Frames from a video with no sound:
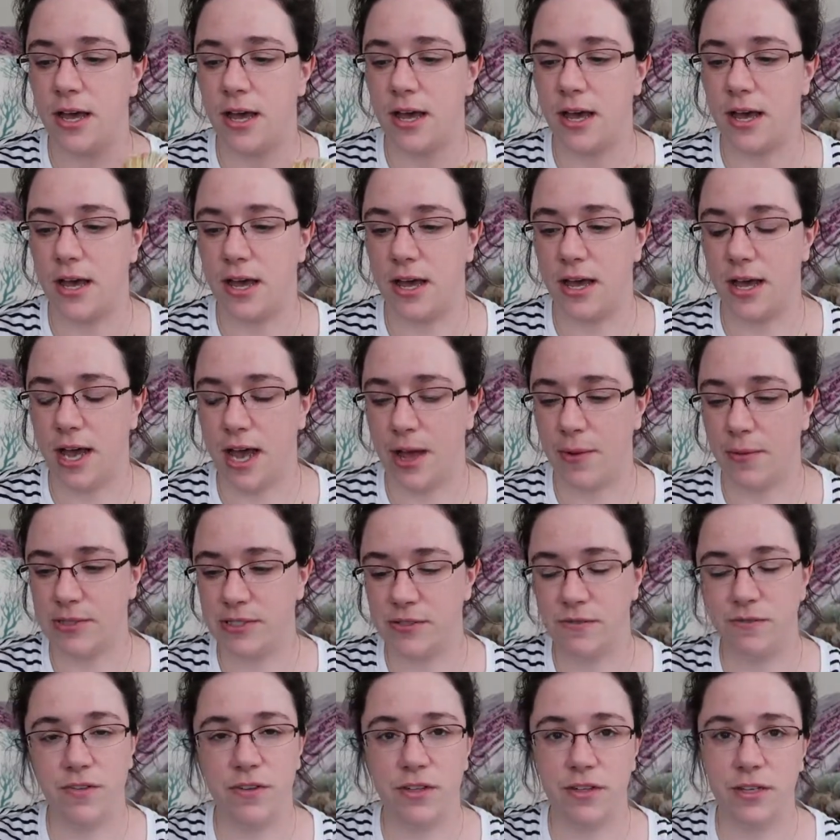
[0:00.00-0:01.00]
I
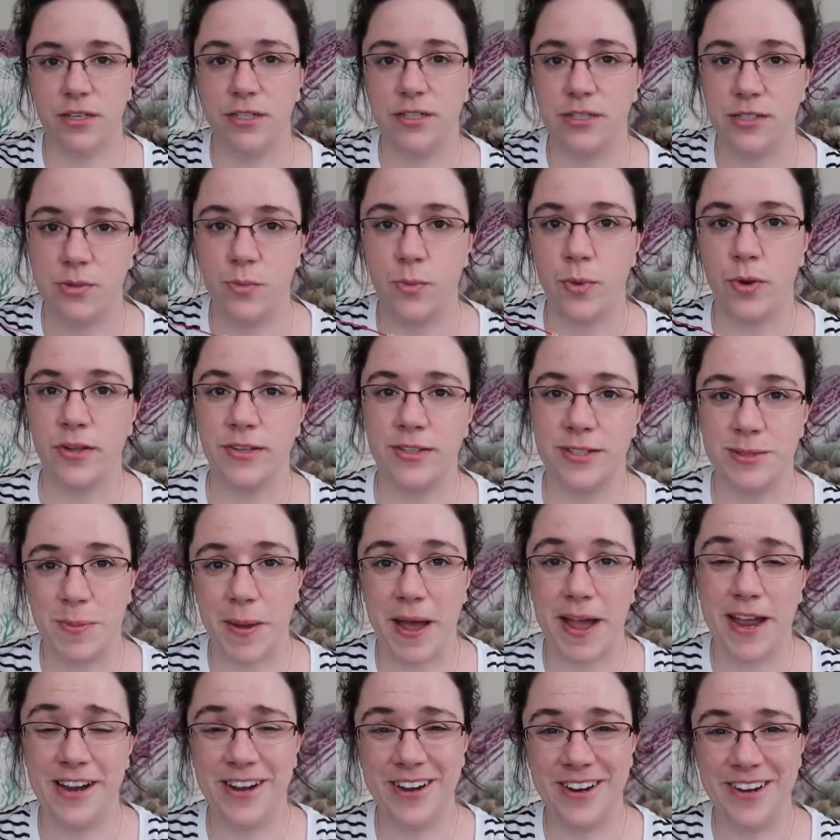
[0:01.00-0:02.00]
wasn't feeling super
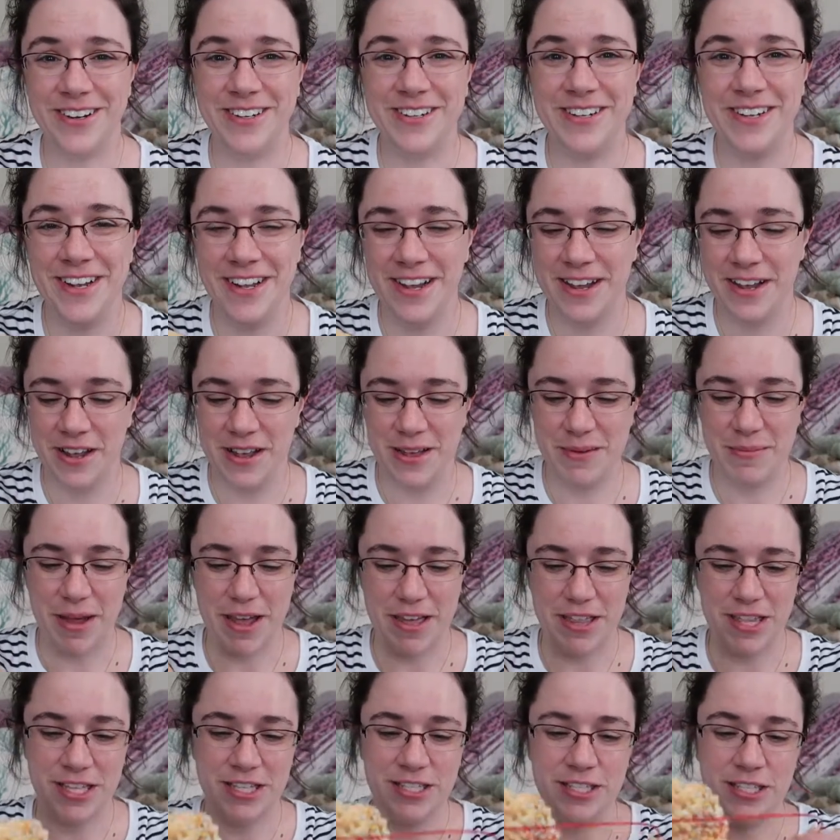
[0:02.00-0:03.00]
inspired
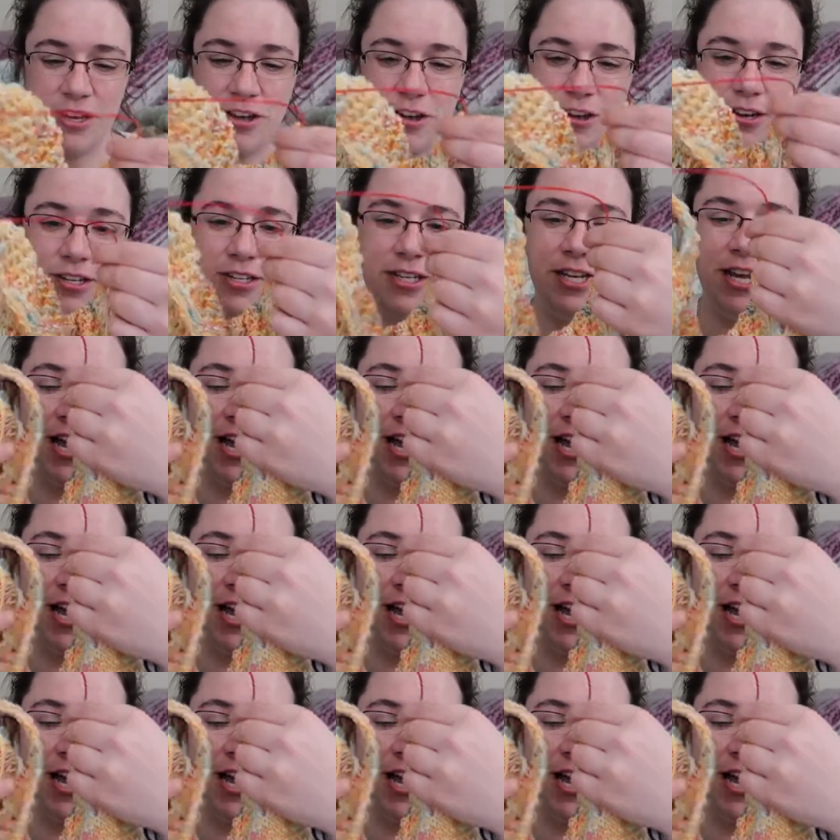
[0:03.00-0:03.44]
by this yarn